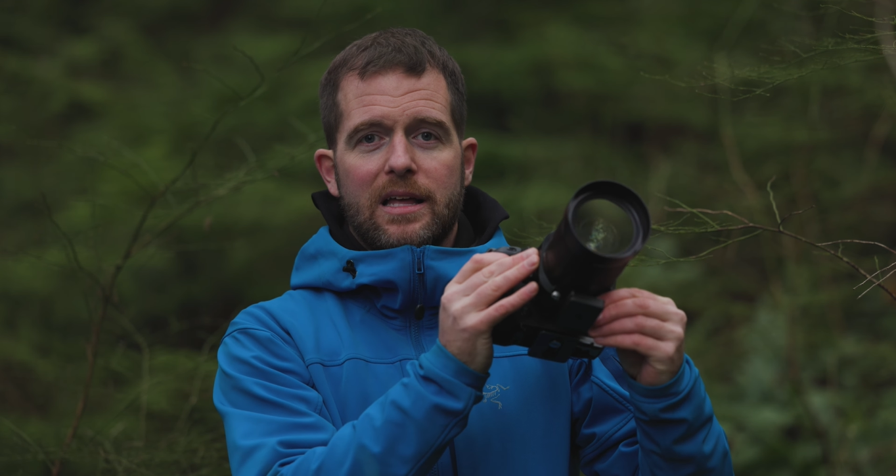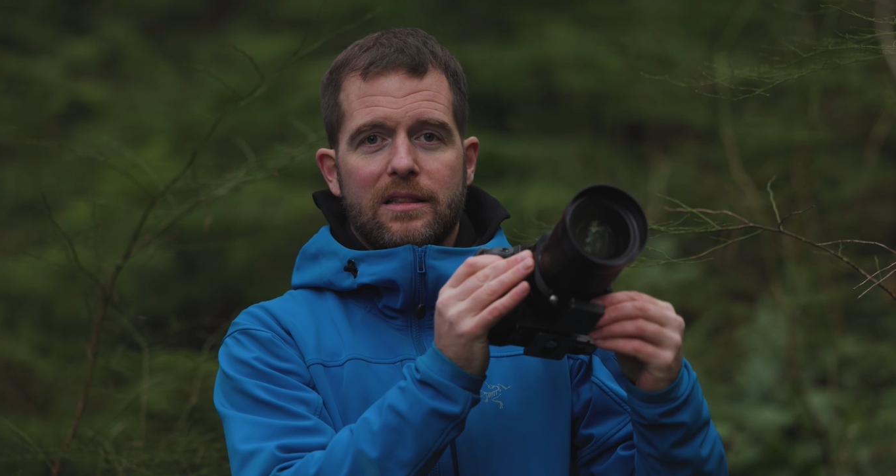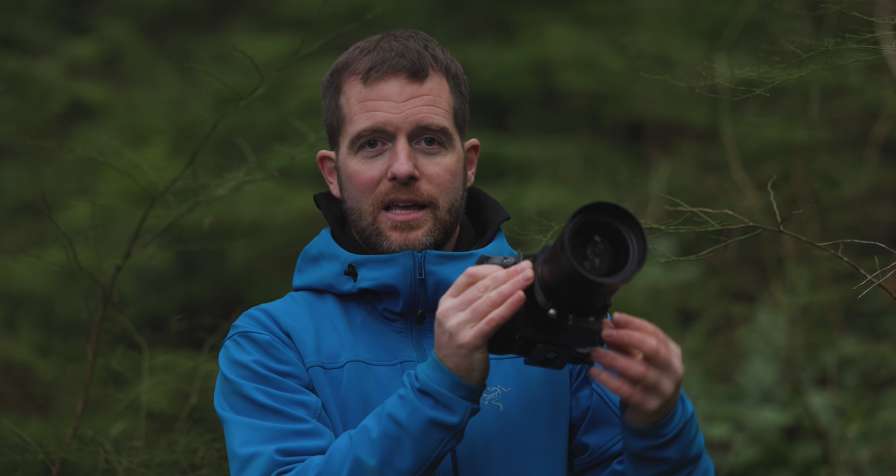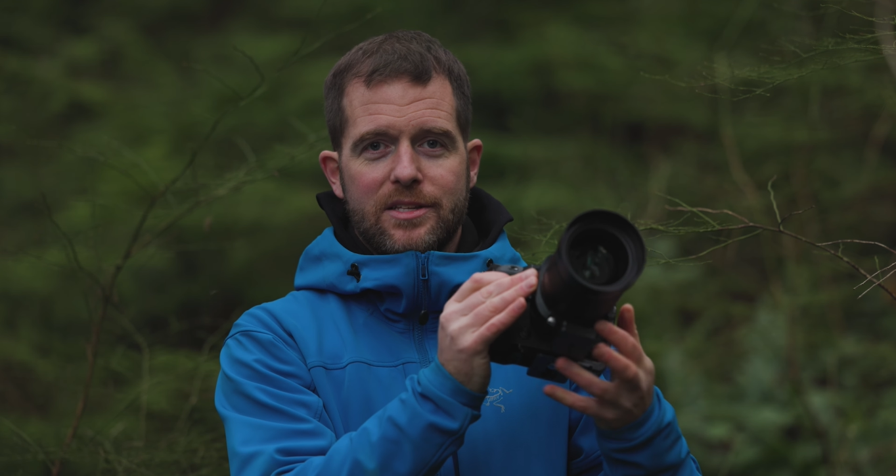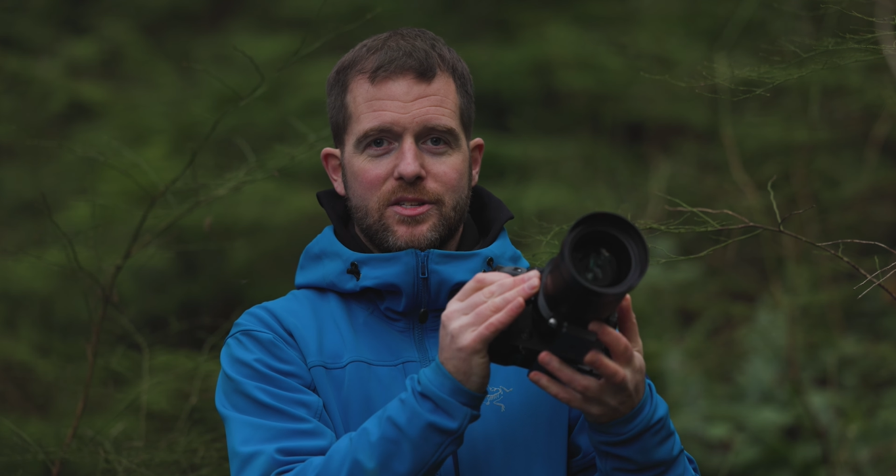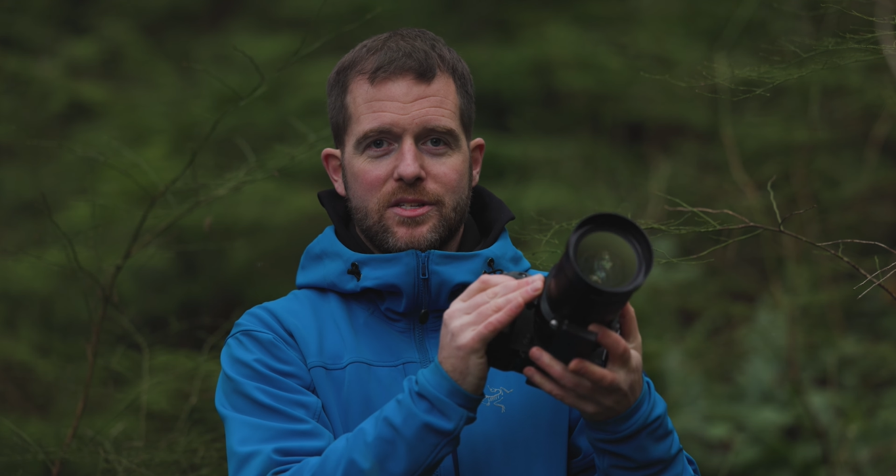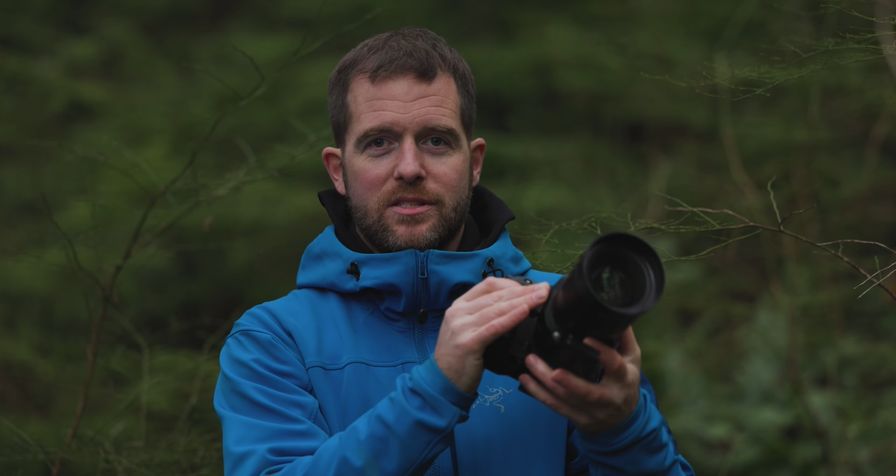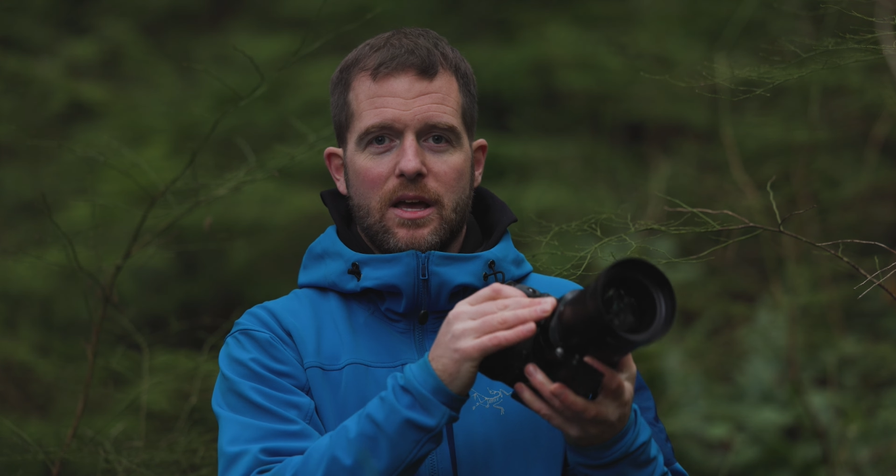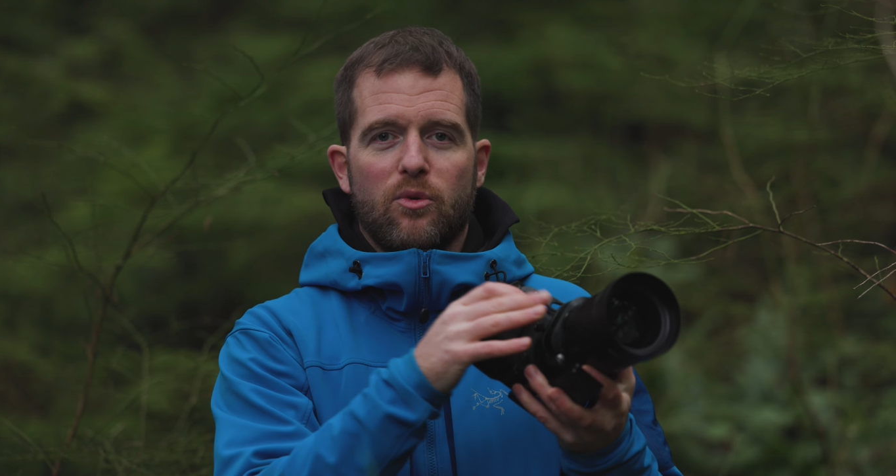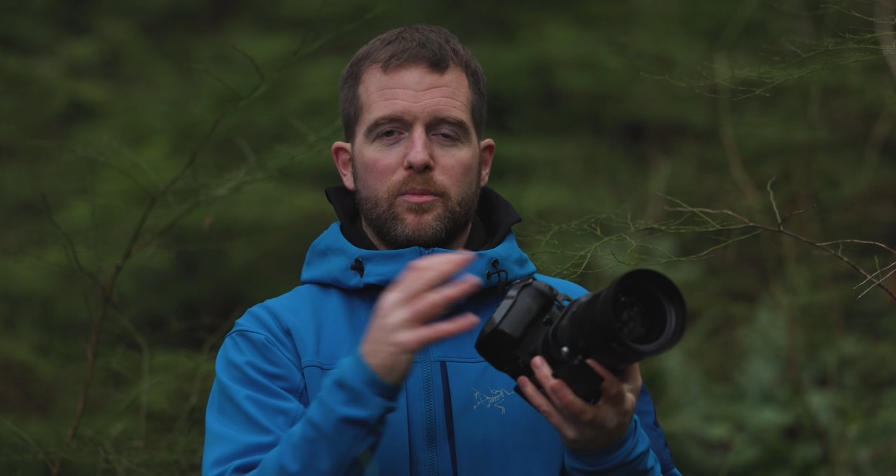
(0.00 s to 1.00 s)

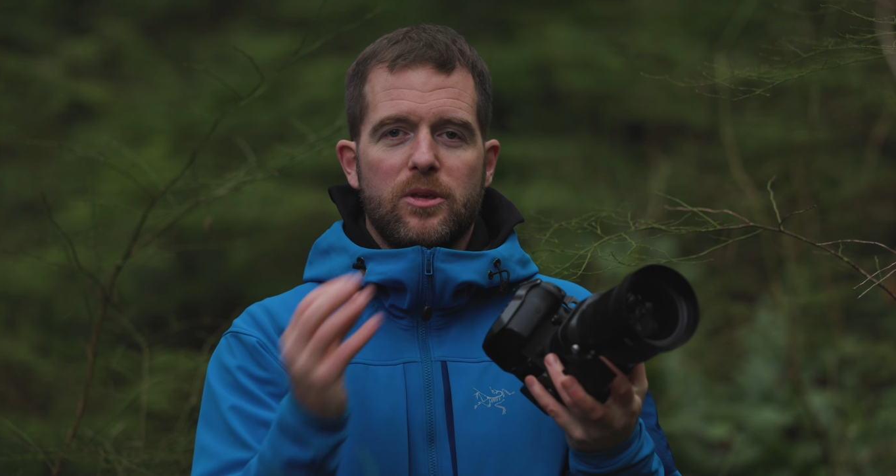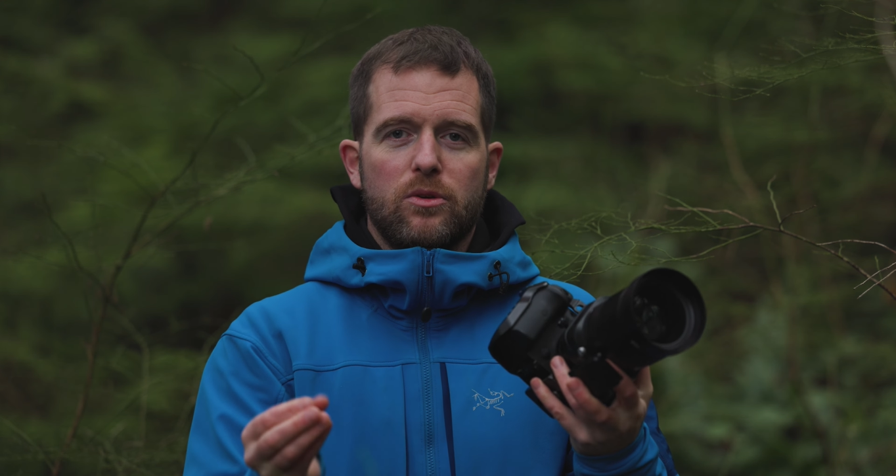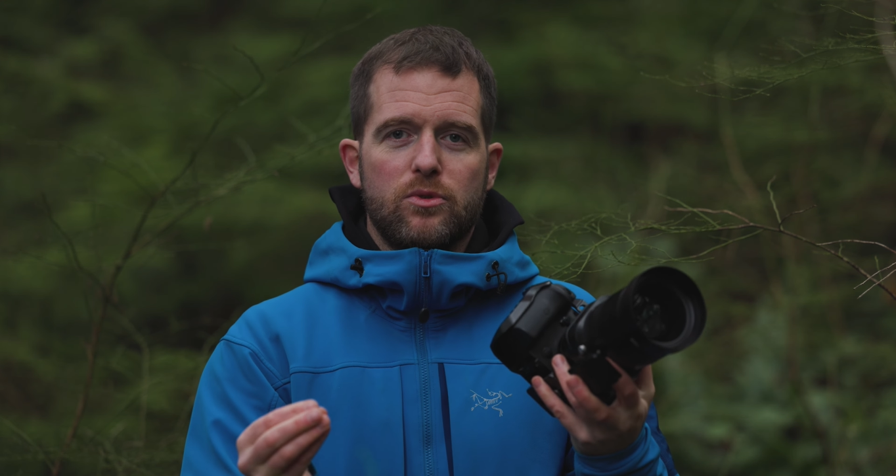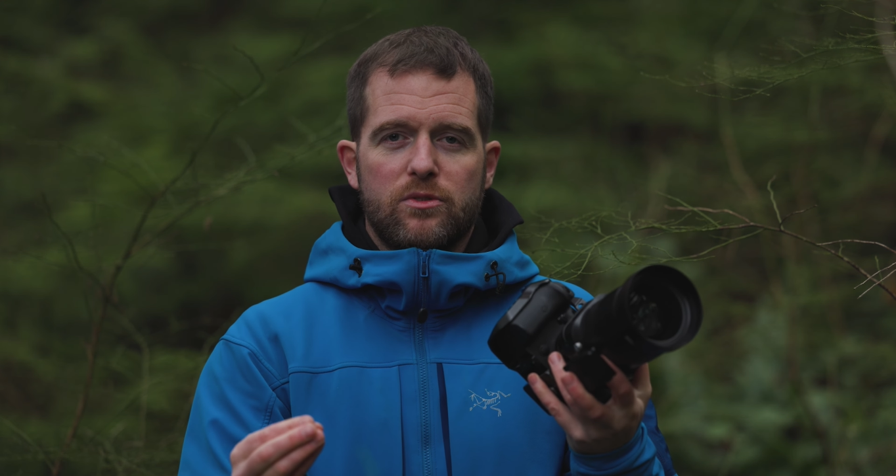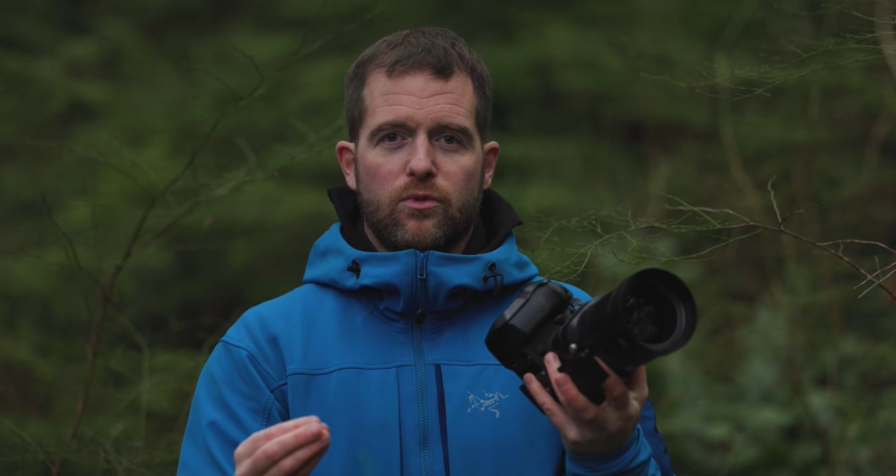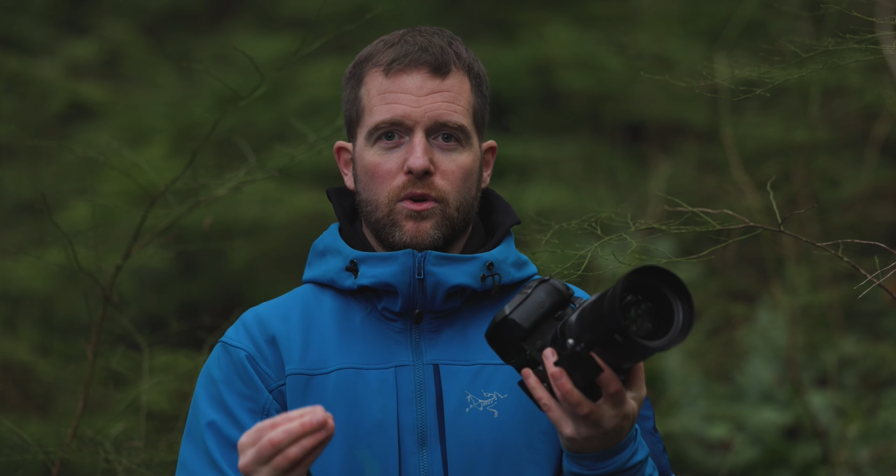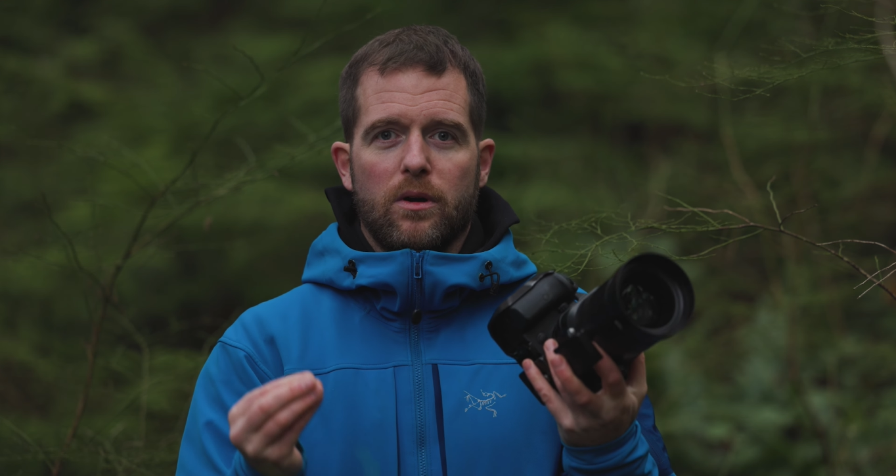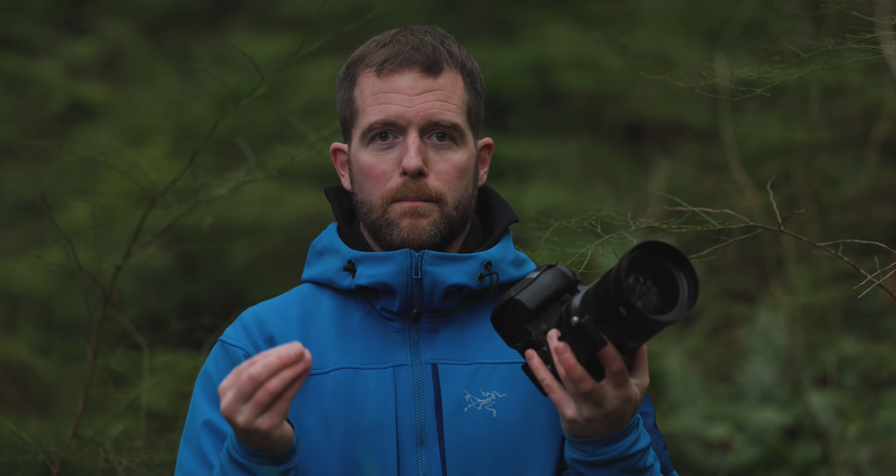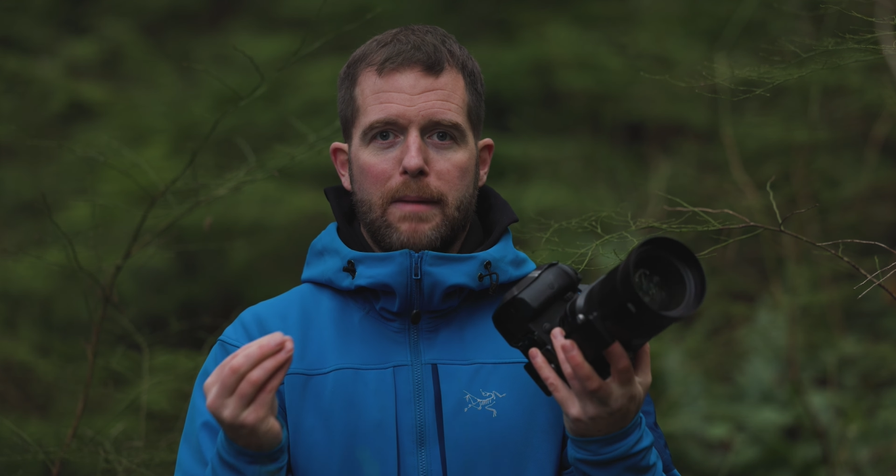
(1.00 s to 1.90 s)
lenses that will be used for